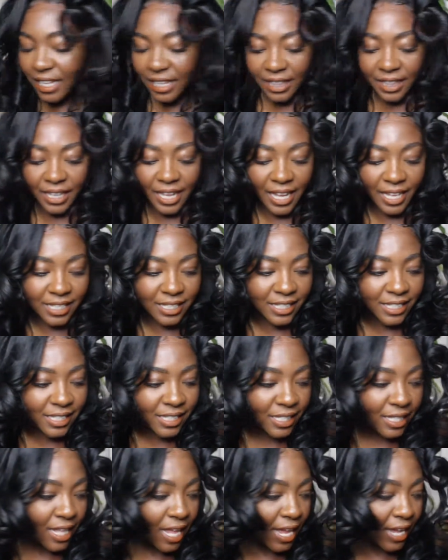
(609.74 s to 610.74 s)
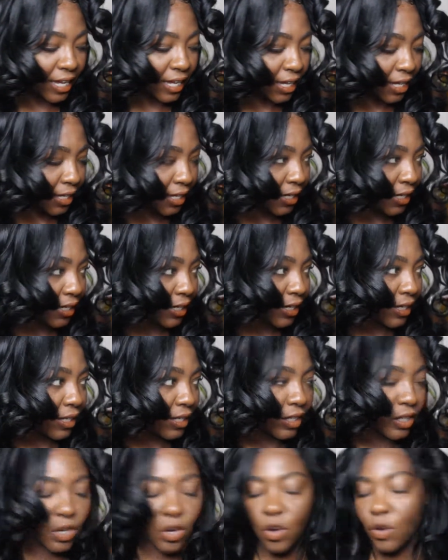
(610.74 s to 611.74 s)
Let's like
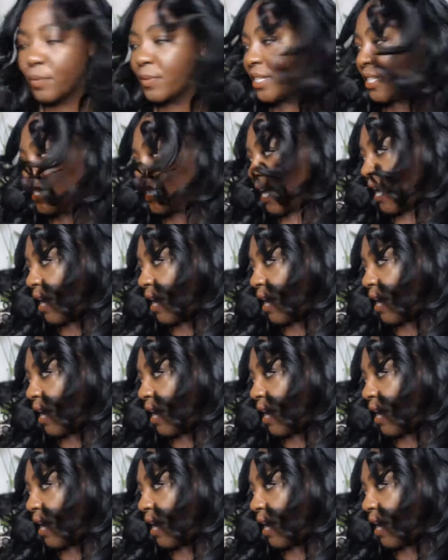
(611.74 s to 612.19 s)
comb these